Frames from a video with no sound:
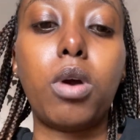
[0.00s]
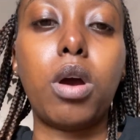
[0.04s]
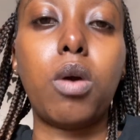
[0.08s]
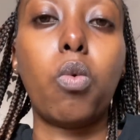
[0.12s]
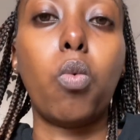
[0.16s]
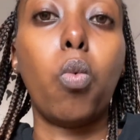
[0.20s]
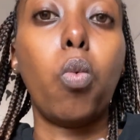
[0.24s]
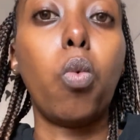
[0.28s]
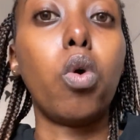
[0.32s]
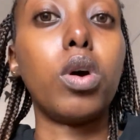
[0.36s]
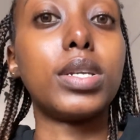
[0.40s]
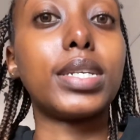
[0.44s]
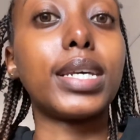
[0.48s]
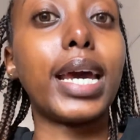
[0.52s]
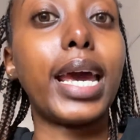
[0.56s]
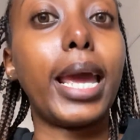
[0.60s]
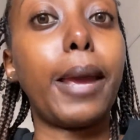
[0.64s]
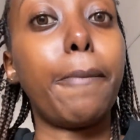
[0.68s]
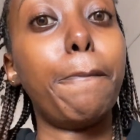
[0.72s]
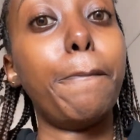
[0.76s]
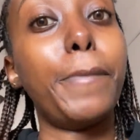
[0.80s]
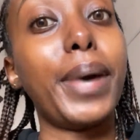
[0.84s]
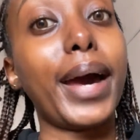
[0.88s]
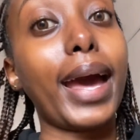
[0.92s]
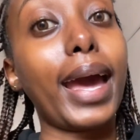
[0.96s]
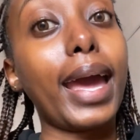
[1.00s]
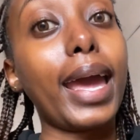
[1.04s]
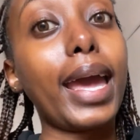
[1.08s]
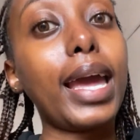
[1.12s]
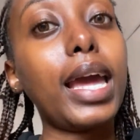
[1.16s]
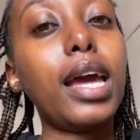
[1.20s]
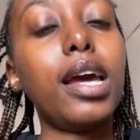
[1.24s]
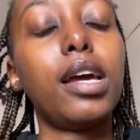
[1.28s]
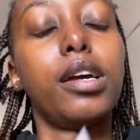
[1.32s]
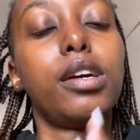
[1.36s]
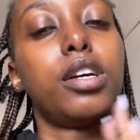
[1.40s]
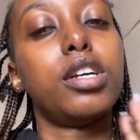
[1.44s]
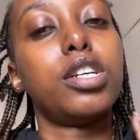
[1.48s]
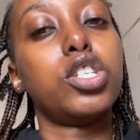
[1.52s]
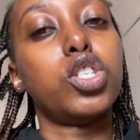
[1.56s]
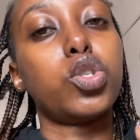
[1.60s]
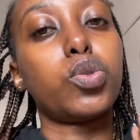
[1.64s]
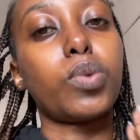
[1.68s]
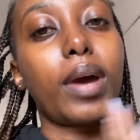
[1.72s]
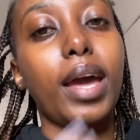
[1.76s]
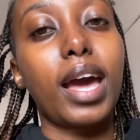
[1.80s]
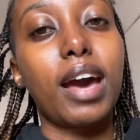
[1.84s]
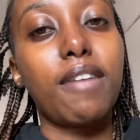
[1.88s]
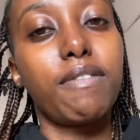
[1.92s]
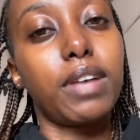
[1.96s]
what I buy. So I
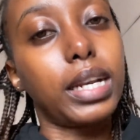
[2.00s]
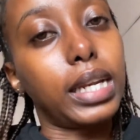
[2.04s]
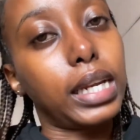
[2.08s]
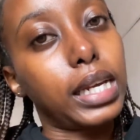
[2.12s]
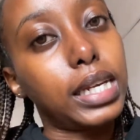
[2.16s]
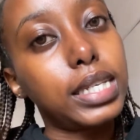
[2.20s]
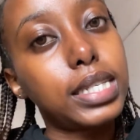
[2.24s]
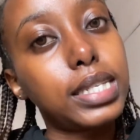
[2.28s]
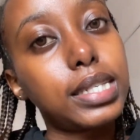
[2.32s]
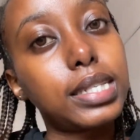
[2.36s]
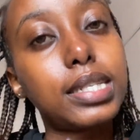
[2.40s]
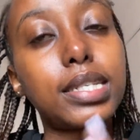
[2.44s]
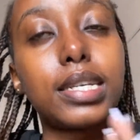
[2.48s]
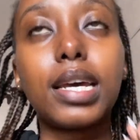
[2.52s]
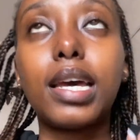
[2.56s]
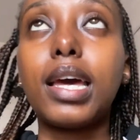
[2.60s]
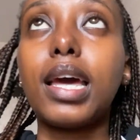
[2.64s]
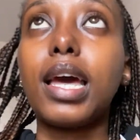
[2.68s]
have a list.